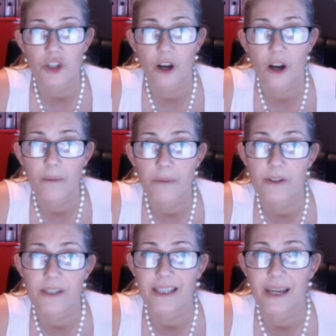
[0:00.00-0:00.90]
time
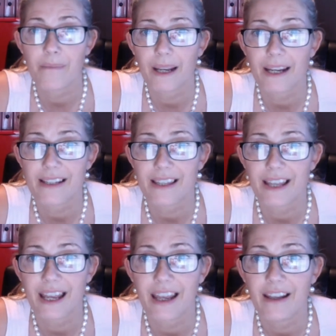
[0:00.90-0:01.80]
because the templates are
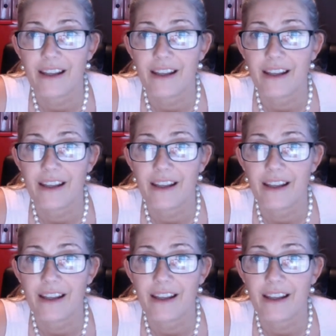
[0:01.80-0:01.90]
there